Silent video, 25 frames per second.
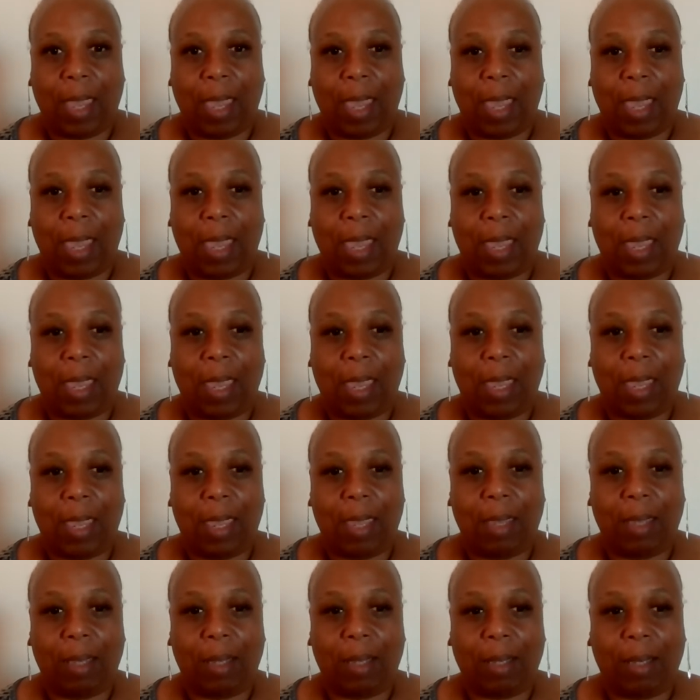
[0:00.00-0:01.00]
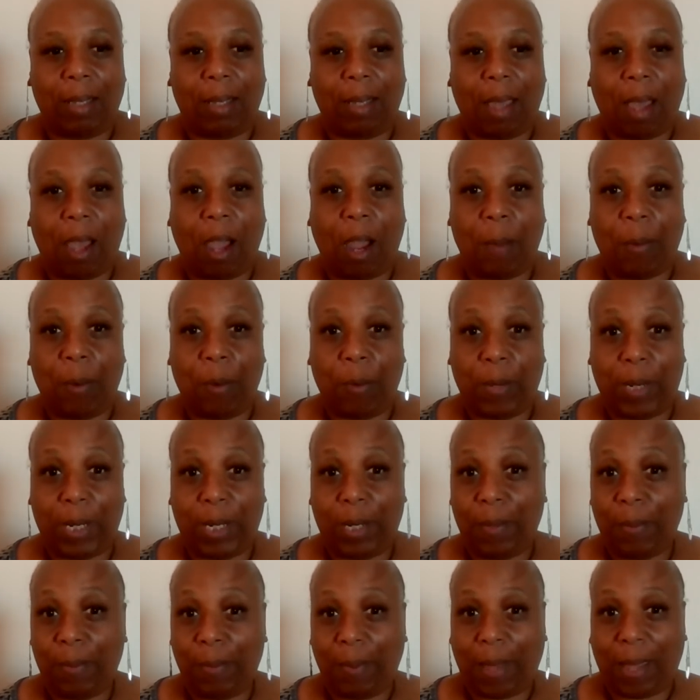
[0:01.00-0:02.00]
a
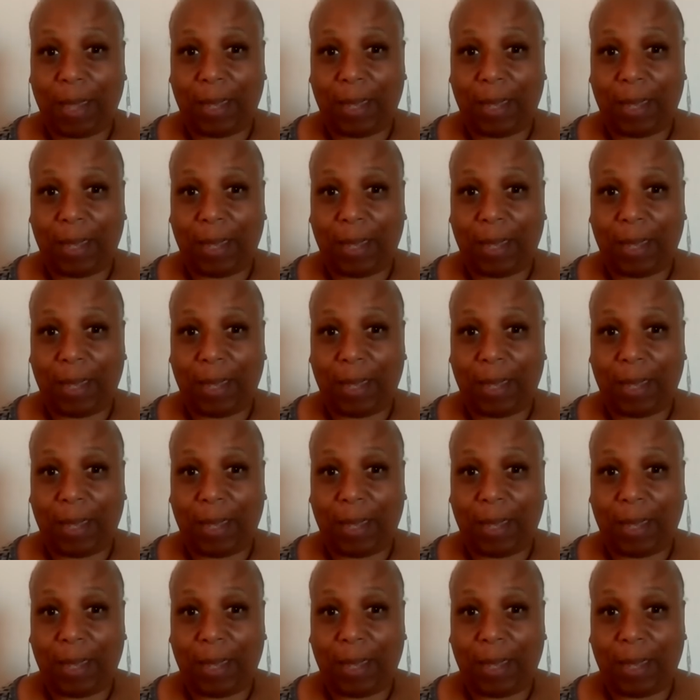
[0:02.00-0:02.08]
arboretum,